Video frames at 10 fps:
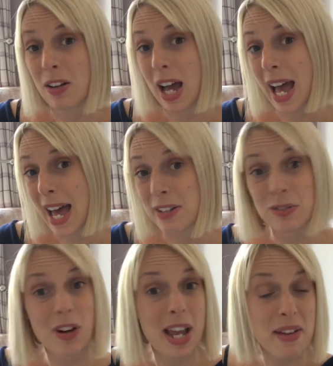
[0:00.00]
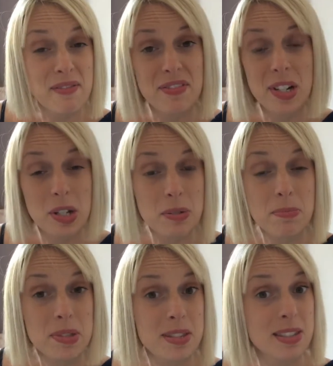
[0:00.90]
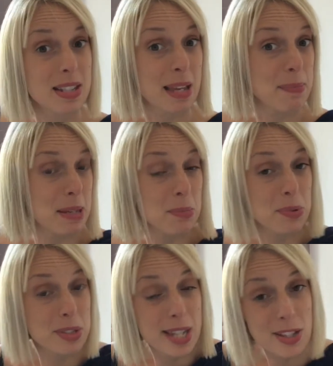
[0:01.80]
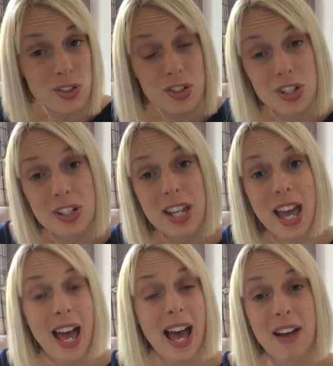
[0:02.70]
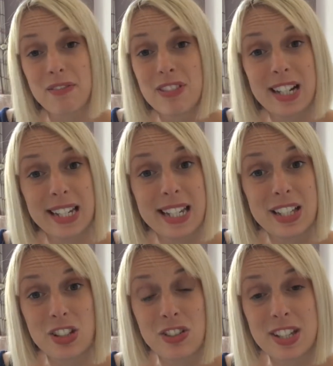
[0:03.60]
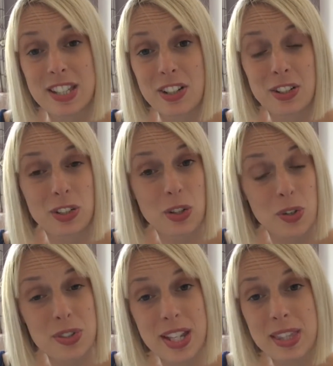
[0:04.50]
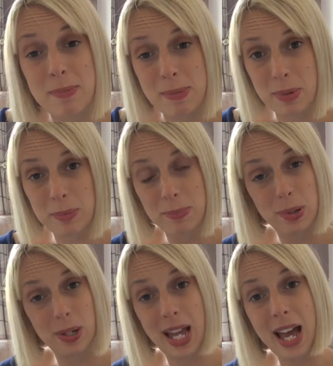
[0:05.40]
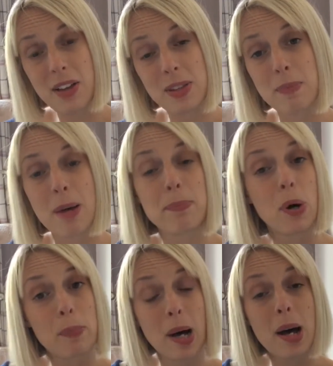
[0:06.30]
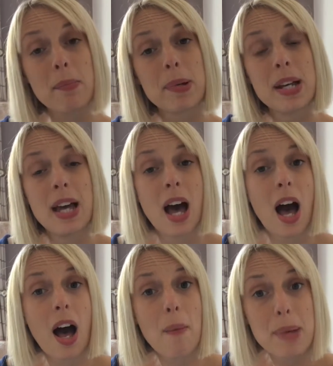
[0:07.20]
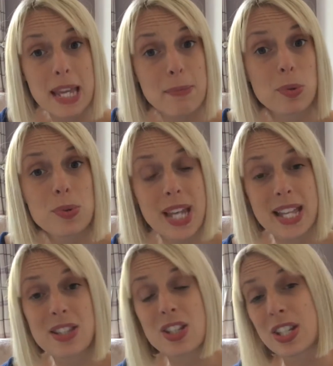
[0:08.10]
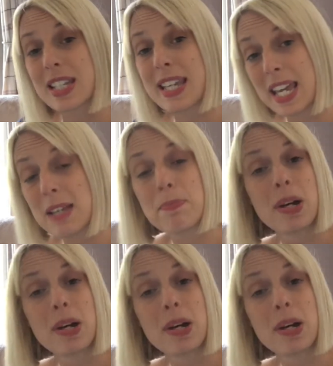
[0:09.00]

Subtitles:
handwrite envelopes to get people's attention, have really interesting kind of content that people can pull out that might pop up. People tend to keep